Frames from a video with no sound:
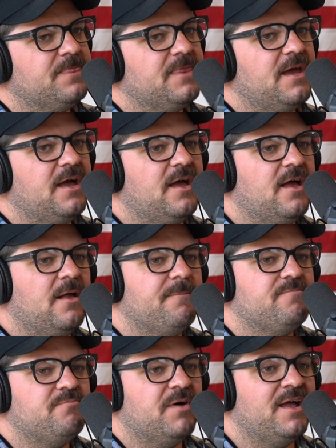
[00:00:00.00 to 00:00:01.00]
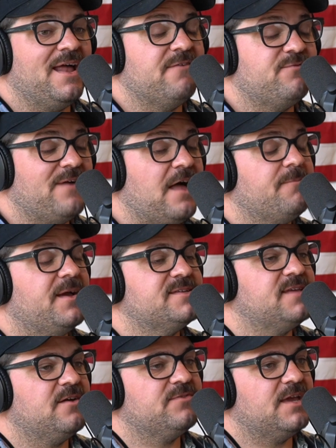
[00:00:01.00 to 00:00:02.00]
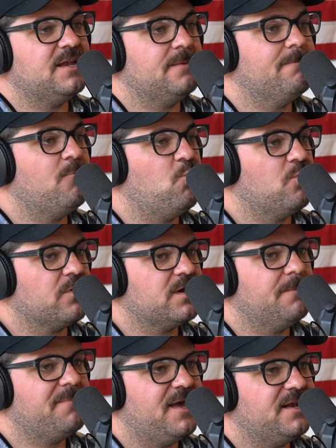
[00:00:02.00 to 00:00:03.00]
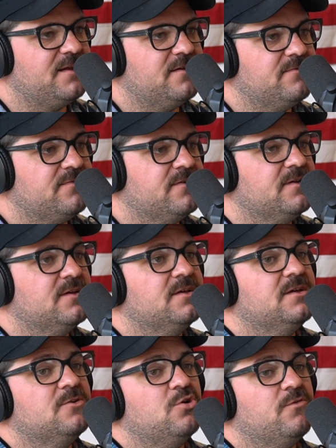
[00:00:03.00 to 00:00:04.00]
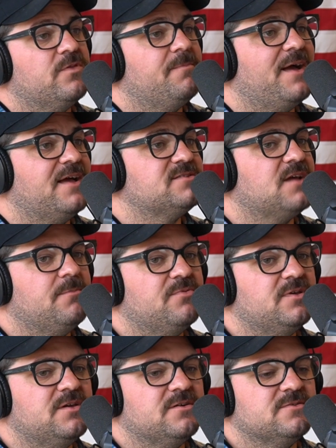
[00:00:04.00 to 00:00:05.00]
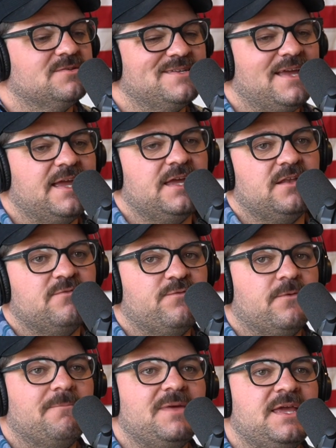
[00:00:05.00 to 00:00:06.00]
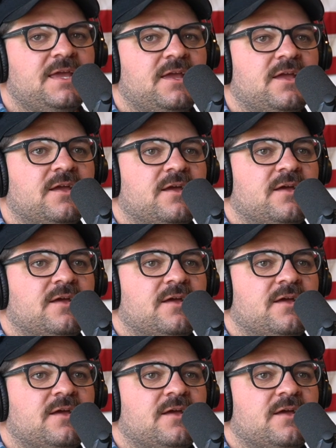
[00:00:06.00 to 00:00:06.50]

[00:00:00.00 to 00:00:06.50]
but I found myself getting more competitive over the past couple years. And for me,